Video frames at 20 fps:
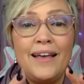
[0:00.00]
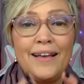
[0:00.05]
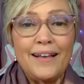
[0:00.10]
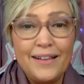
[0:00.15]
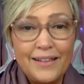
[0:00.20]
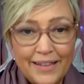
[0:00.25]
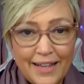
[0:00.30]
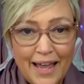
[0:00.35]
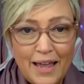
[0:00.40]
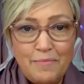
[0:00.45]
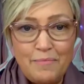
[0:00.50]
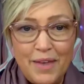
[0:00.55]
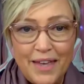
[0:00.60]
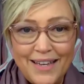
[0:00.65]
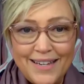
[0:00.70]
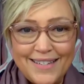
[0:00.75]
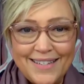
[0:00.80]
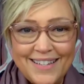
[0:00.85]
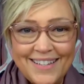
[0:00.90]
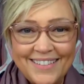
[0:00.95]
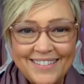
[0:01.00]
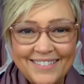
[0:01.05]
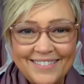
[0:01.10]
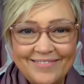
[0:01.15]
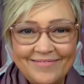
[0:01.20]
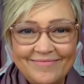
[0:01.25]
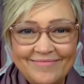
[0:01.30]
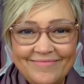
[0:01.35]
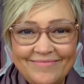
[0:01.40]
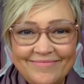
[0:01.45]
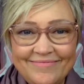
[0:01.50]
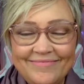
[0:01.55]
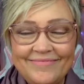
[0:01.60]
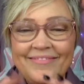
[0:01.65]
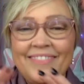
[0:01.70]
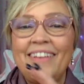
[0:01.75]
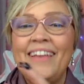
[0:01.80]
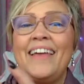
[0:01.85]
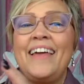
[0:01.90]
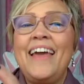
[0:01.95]
claim it,
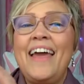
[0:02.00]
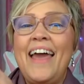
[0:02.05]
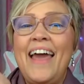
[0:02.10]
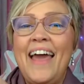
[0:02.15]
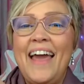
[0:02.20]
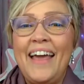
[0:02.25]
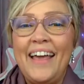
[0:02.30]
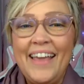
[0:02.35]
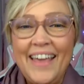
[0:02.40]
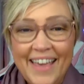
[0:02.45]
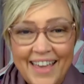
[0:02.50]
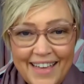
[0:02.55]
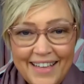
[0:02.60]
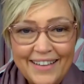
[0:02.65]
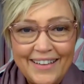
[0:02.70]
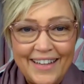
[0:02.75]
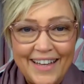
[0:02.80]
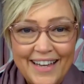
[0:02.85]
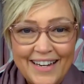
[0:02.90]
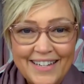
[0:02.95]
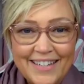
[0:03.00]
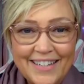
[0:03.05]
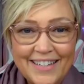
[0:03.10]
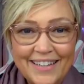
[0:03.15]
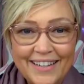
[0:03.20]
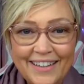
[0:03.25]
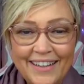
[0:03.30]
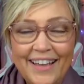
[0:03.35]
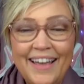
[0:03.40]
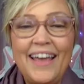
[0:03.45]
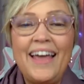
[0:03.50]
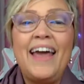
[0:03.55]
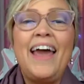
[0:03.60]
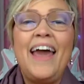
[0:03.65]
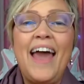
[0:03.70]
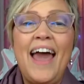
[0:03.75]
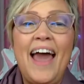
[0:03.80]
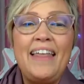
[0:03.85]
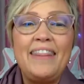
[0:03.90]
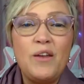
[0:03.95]
heal it,
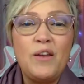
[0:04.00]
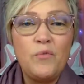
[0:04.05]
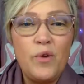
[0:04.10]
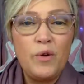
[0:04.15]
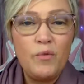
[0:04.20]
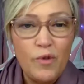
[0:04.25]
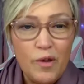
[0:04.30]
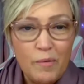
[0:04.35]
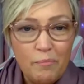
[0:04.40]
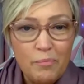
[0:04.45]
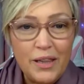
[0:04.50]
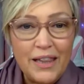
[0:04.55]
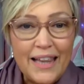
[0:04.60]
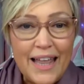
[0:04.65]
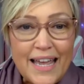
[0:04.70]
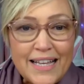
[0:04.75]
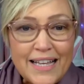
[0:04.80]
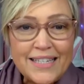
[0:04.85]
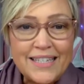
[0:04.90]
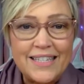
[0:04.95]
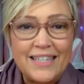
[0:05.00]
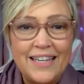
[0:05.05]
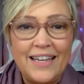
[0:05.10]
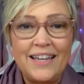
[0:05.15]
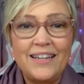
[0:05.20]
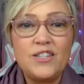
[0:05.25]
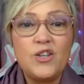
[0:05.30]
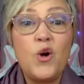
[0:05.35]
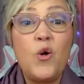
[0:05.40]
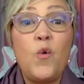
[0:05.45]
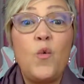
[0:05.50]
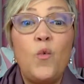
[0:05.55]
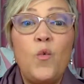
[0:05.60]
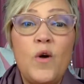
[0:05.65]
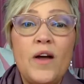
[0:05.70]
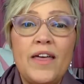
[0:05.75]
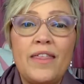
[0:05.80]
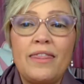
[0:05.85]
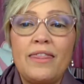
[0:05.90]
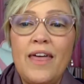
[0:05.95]
and then we replace it
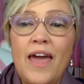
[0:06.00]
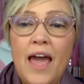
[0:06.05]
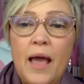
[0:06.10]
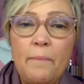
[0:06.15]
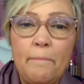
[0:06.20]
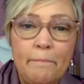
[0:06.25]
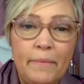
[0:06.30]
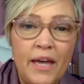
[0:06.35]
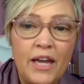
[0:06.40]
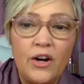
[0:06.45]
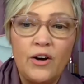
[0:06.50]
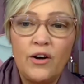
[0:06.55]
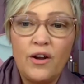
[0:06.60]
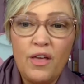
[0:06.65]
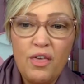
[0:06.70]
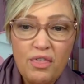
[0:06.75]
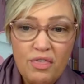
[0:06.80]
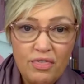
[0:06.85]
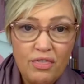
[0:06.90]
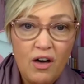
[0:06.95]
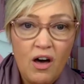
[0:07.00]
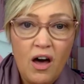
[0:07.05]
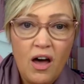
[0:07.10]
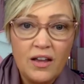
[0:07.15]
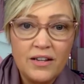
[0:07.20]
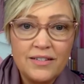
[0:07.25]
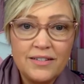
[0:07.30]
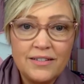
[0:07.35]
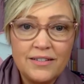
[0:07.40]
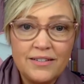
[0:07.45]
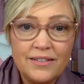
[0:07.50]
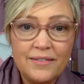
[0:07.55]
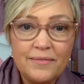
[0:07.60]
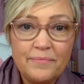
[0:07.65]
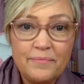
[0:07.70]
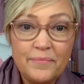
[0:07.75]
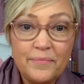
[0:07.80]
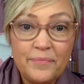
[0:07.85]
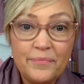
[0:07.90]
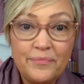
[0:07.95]
with a better thought.
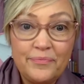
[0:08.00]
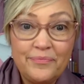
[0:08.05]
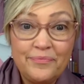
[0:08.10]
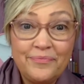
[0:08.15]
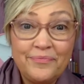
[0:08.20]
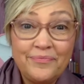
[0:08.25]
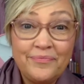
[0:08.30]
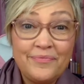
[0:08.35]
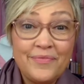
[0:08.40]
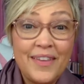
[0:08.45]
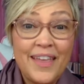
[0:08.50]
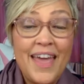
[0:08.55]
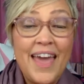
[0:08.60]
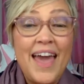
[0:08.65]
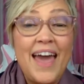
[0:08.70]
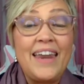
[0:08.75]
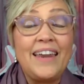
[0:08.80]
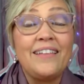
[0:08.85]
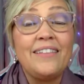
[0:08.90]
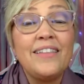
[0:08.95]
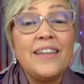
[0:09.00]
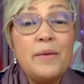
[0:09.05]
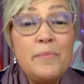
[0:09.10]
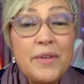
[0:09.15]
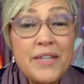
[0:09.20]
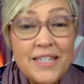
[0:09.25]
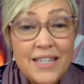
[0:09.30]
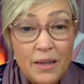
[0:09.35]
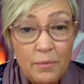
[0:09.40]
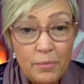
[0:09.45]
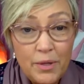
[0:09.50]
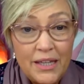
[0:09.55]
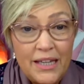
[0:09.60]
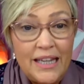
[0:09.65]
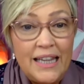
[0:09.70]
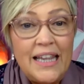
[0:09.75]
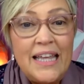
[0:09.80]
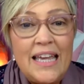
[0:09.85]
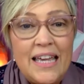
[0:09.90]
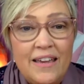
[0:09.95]
And a limiting
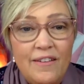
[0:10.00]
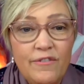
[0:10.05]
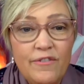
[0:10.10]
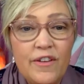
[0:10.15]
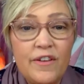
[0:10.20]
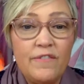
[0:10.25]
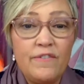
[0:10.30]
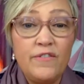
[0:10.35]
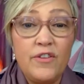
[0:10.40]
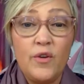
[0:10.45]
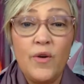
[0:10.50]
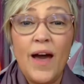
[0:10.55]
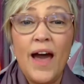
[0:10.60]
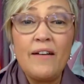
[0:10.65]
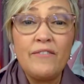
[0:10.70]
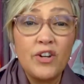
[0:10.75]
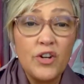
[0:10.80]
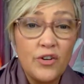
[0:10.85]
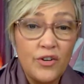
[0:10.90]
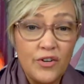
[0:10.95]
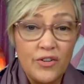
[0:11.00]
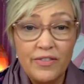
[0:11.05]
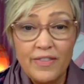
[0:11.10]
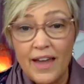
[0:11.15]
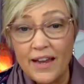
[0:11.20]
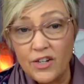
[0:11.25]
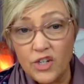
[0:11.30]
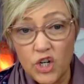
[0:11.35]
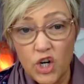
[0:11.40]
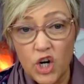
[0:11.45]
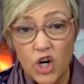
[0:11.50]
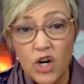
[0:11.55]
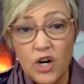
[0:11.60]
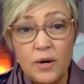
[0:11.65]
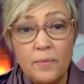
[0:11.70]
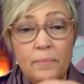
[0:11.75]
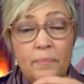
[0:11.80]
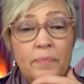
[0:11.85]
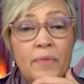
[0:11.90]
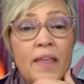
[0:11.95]
belief, if you haven't heard that
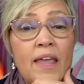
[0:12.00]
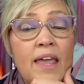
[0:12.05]
term,